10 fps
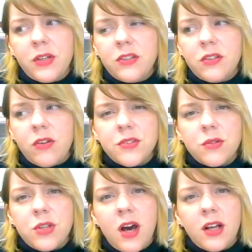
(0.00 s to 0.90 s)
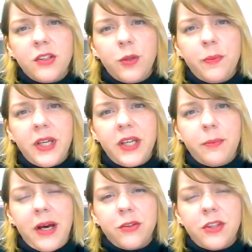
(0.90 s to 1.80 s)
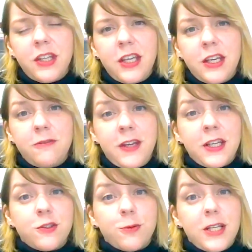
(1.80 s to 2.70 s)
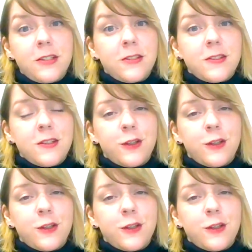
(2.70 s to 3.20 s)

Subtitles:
can also talk a little bit about the advance rates.